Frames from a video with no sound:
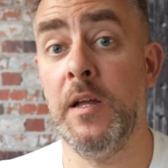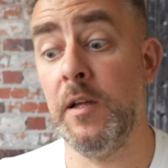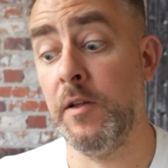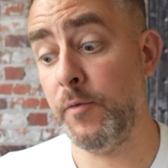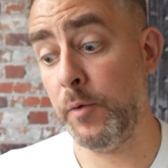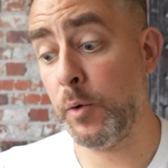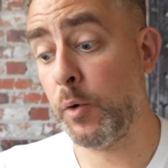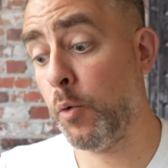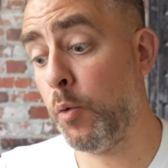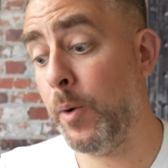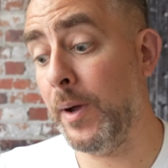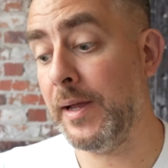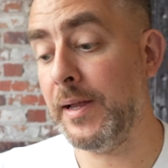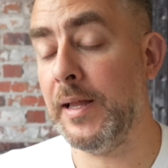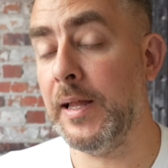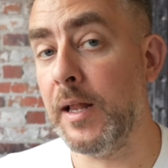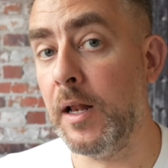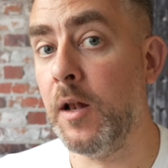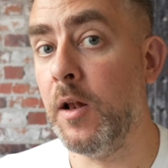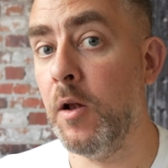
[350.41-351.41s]
If we
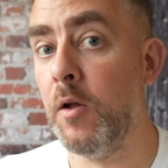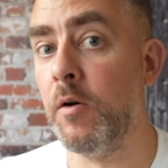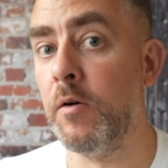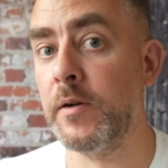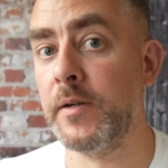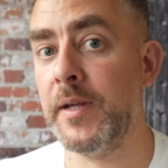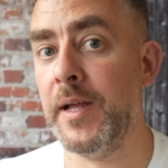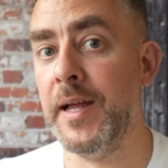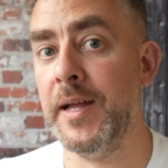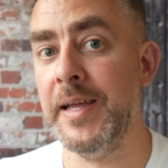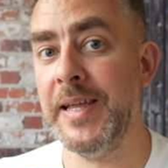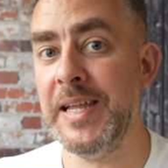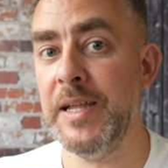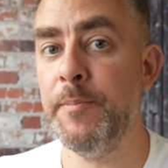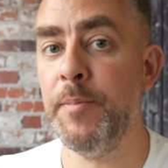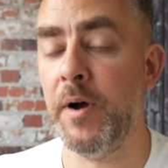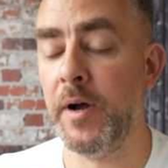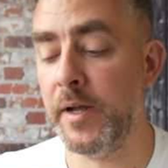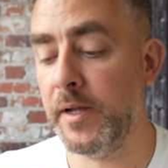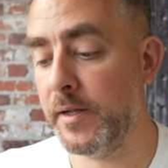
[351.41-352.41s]
quickly look at
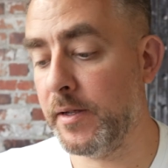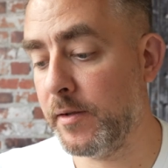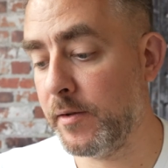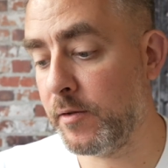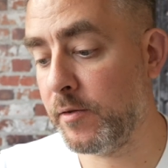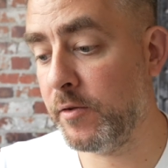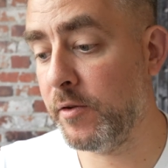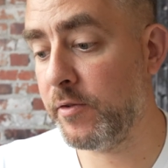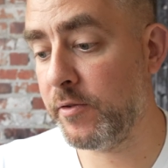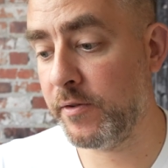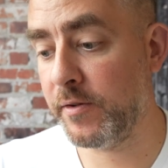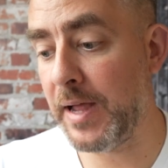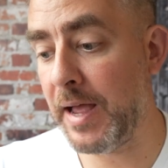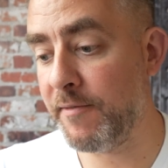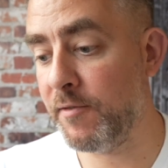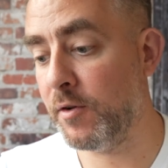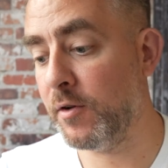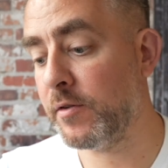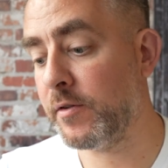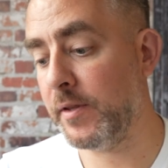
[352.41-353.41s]
eBuyer, just to
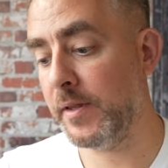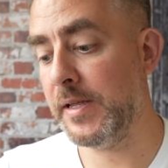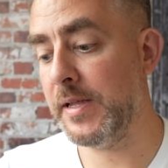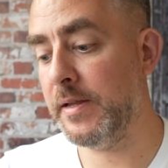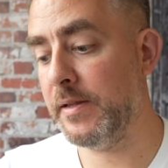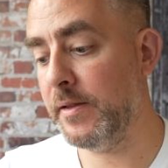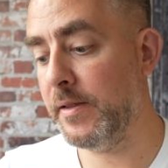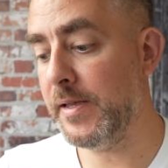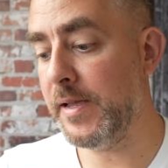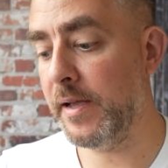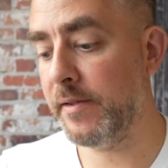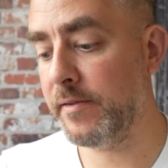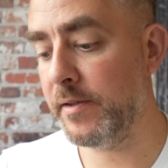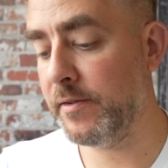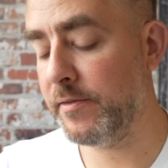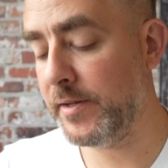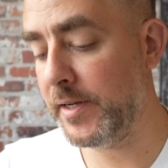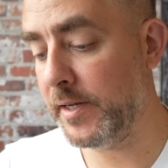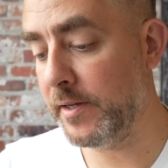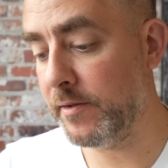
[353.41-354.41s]
have a look at the, the
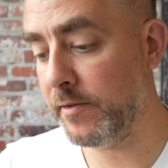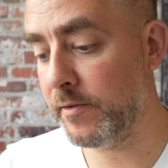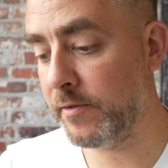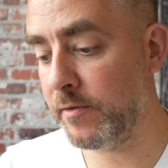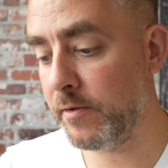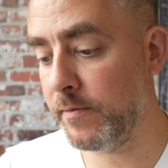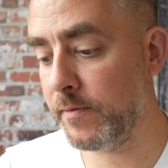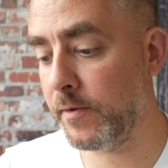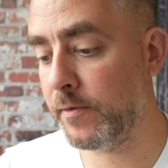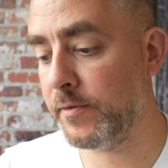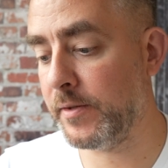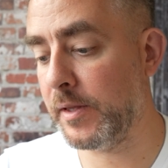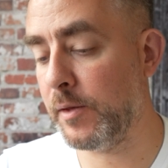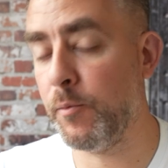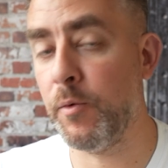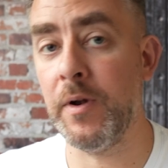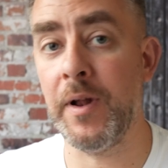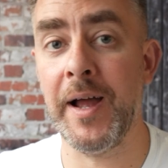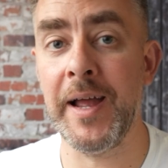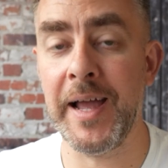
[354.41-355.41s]
SSDs and stuff, obviously the
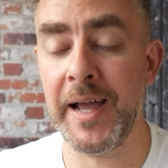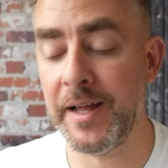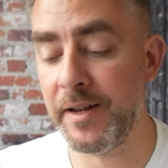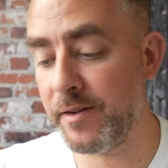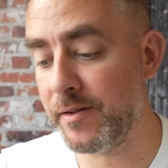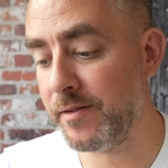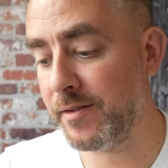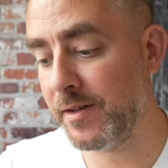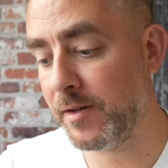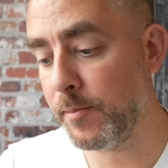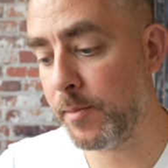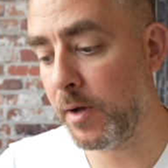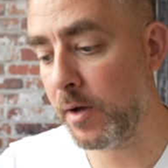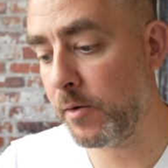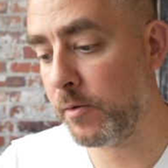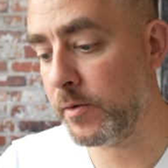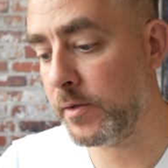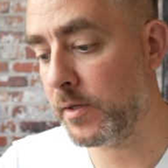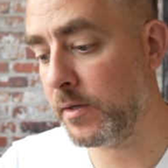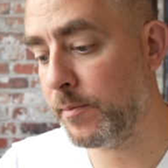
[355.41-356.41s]
one I had is a little bit
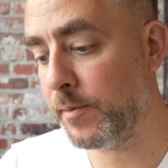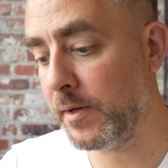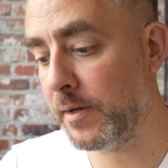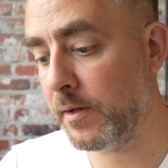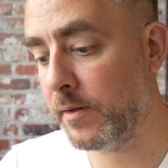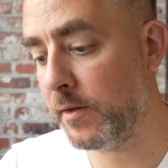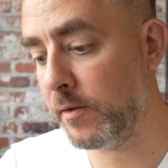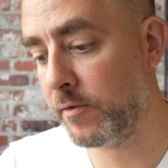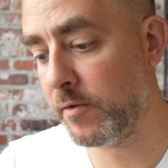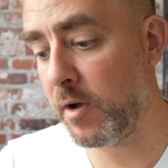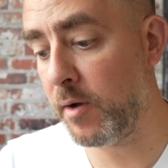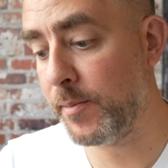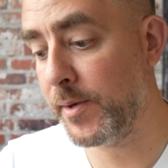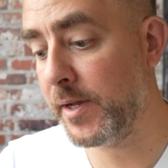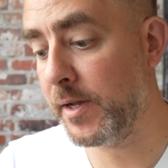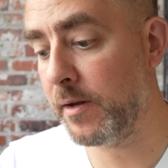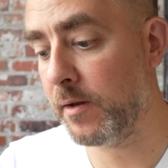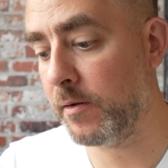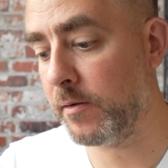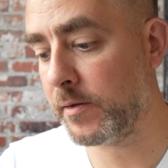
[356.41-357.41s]
older, but look, the top
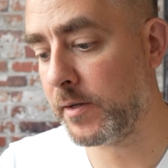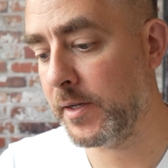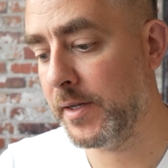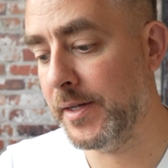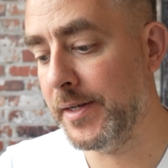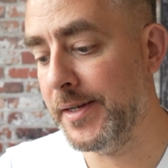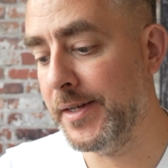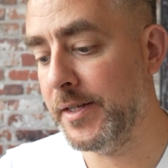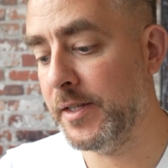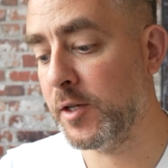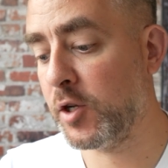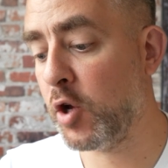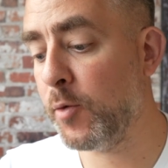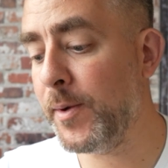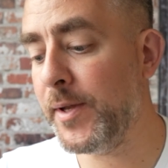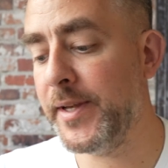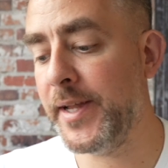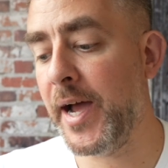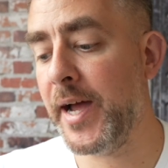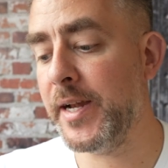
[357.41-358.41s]
here, look, they're
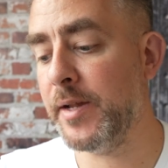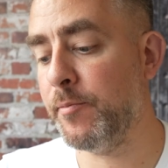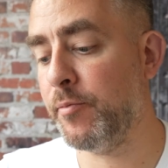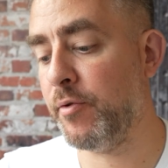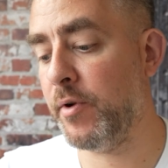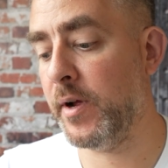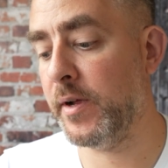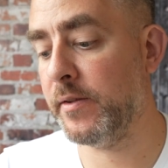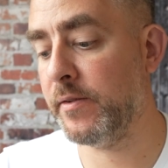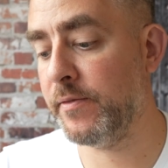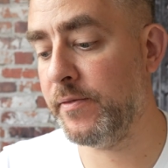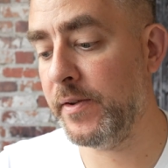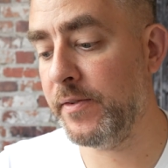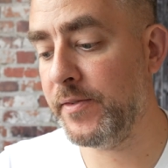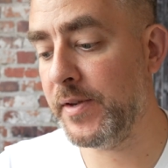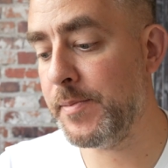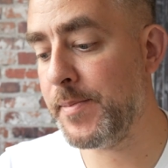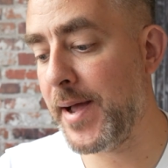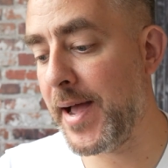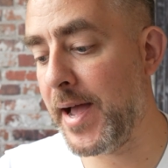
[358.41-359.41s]
coming down in price,
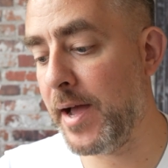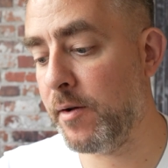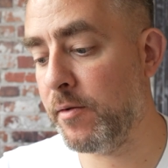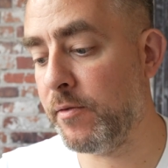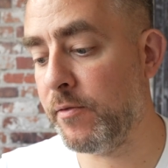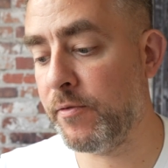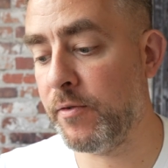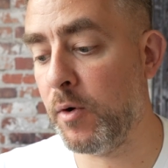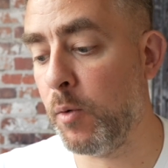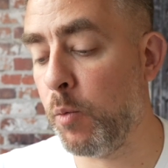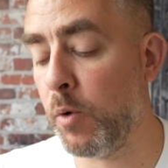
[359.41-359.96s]
£50 for a